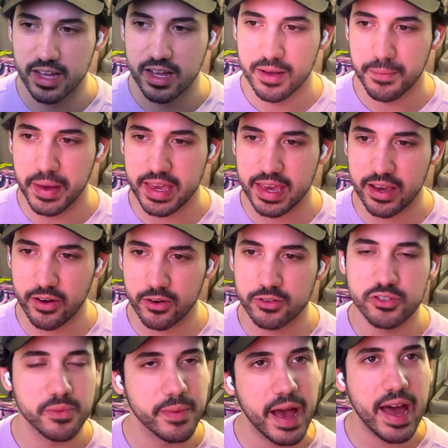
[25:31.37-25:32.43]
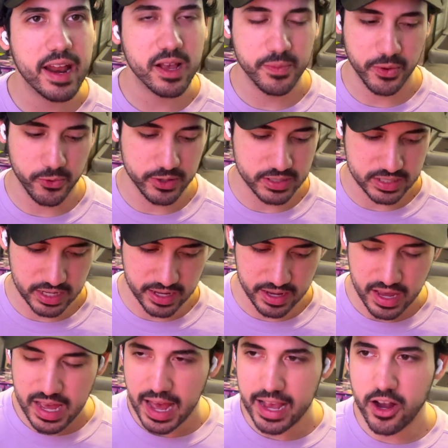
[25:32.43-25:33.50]
make it or dramatic, but we'll see.
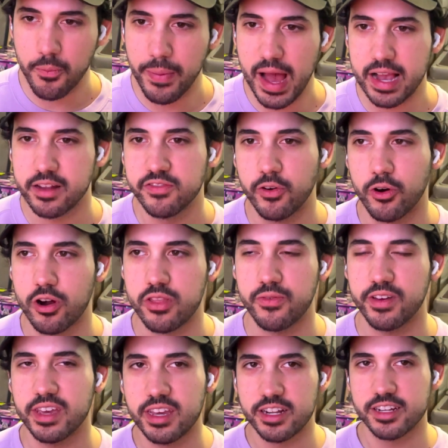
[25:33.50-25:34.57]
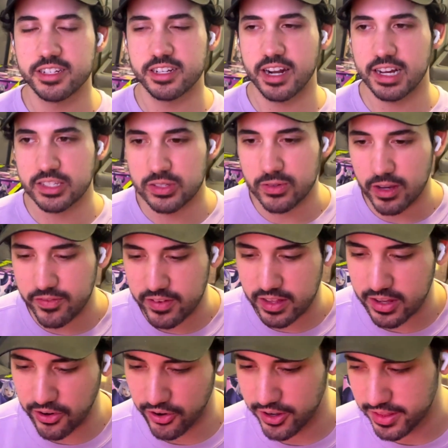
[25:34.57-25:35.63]
I go back and forth with Hina and Chinatsu, I feel
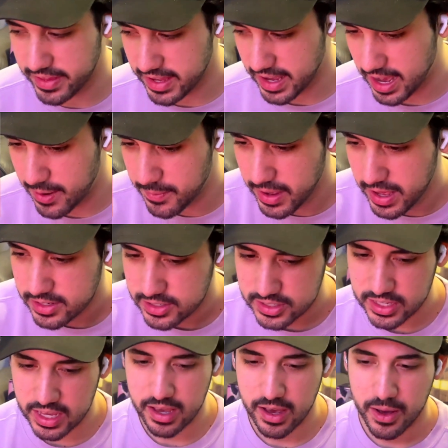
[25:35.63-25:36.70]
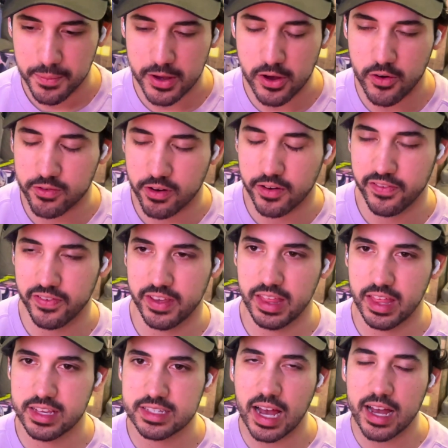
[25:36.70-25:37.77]
like, all the time. Just like my overall
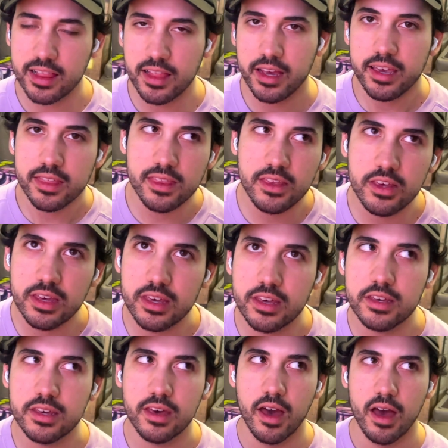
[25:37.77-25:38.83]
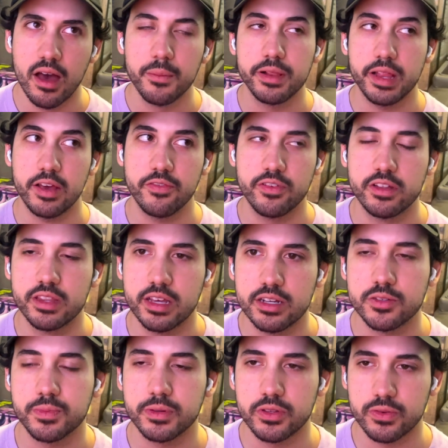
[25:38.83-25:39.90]
feelings. I like the
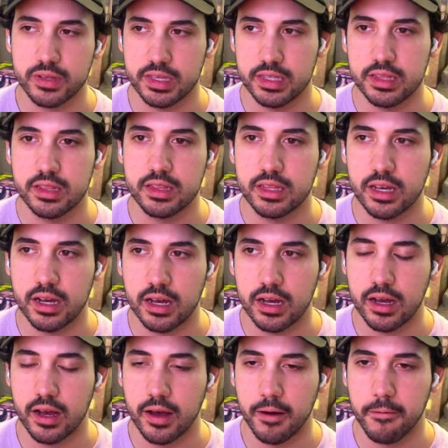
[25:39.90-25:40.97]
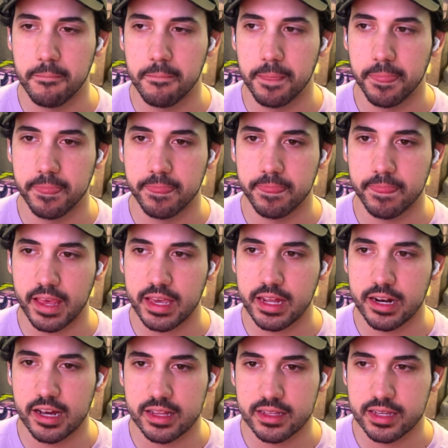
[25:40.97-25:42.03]
playfulness between Hina
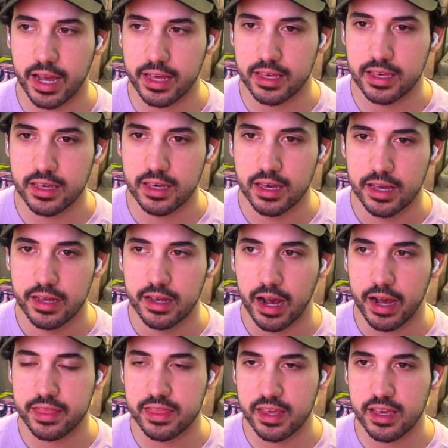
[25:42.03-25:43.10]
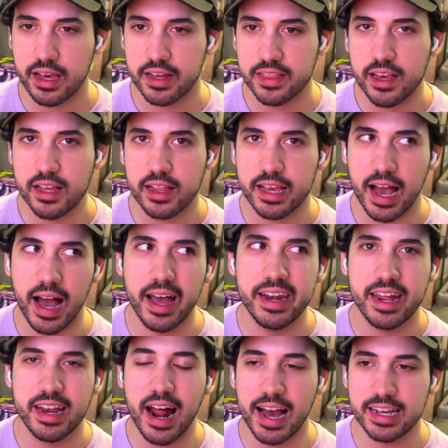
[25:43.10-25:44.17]
and Taiki. I think like in
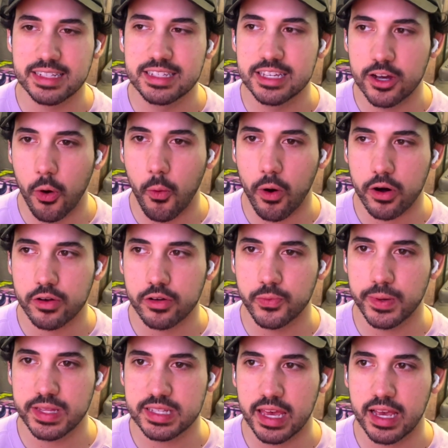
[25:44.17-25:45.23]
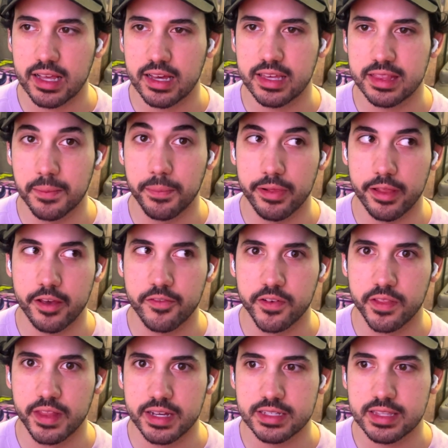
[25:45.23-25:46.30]
an ideal world, we take like the
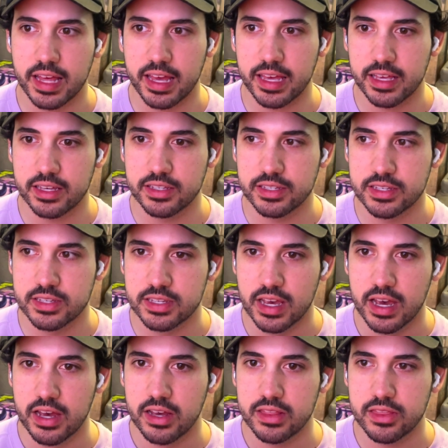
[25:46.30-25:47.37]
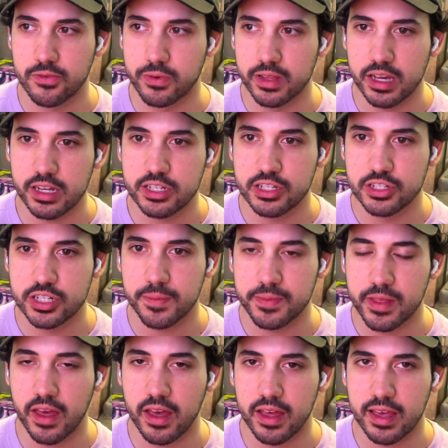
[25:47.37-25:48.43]
playfulness that is the relationship
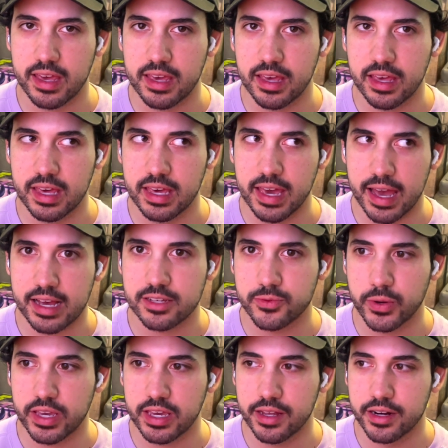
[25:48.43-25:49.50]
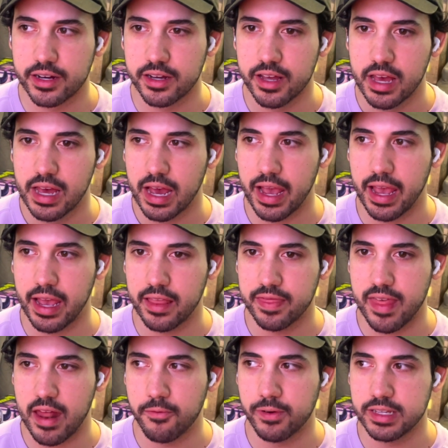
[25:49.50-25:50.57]
that he has with Hina, and
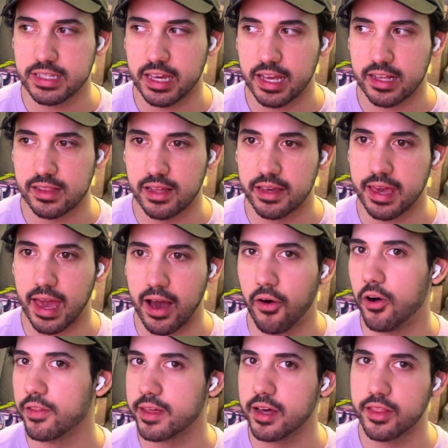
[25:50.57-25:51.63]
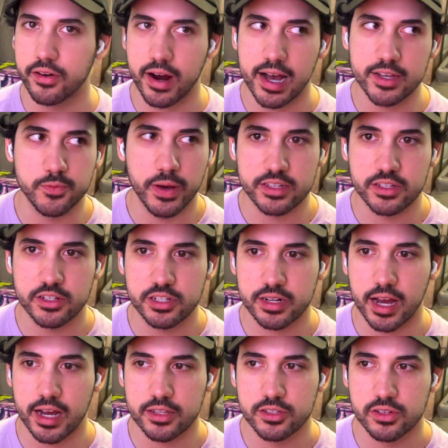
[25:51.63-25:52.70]
then we take like all the other aspects of
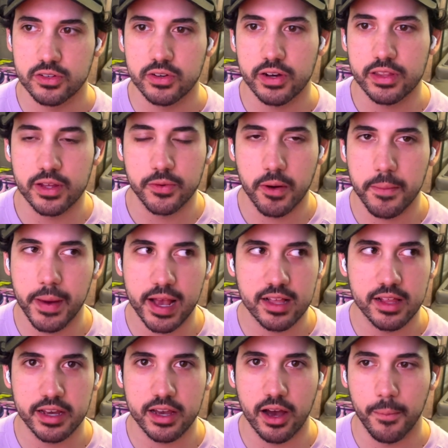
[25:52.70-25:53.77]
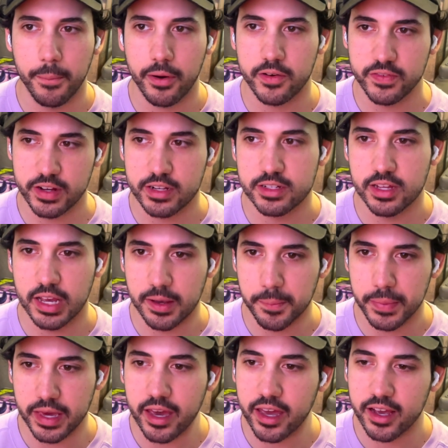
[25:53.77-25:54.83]
Chinatsu, and then we make like a perfect like
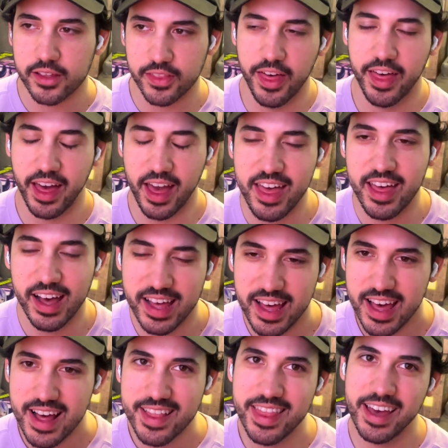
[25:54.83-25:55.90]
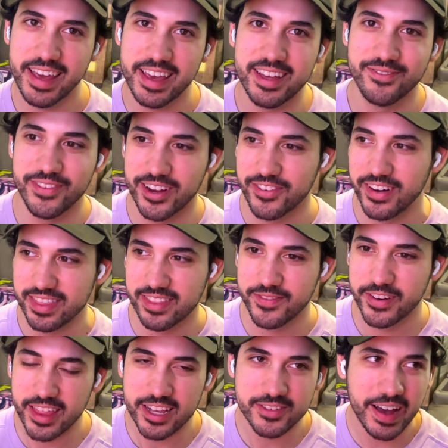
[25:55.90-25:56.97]
being that he can be with.
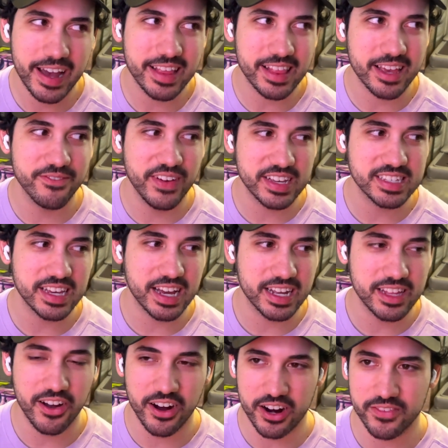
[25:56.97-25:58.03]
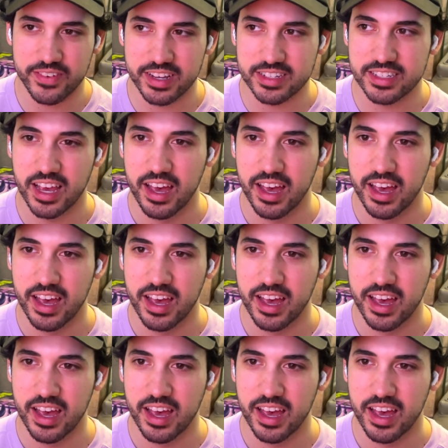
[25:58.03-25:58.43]
But that's why it like makes it kind of hard, because